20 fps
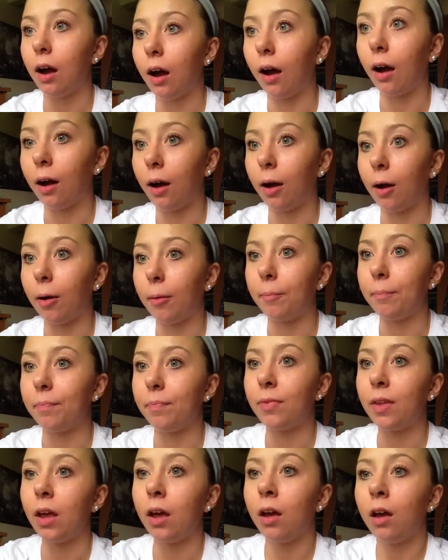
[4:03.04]

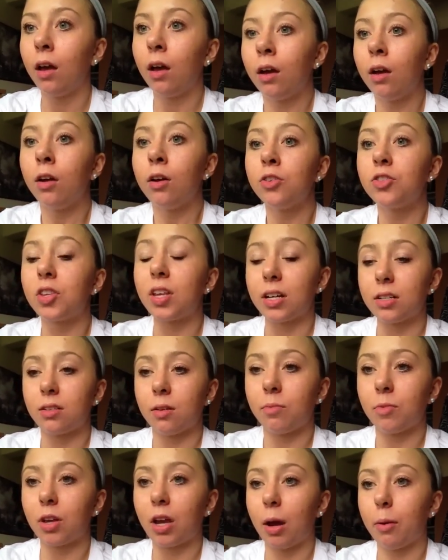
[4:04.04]
So that's
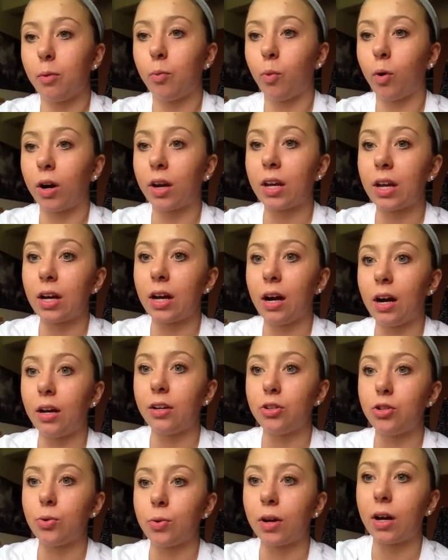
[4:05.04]
something I've been working
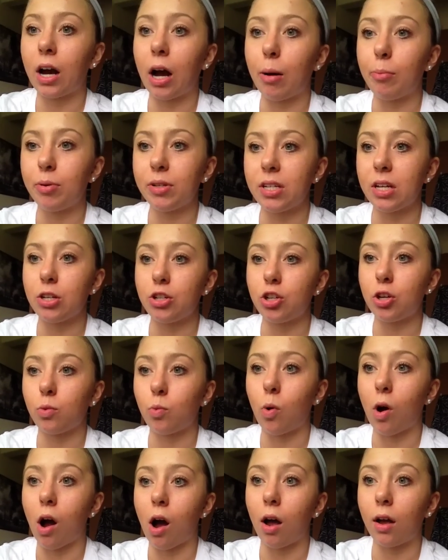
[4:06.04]
on, doing competition
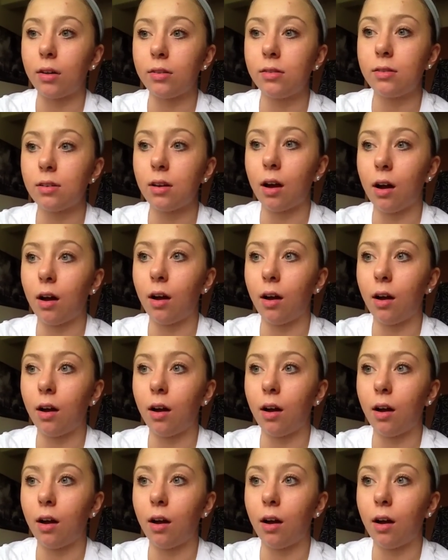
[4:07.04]
WODs.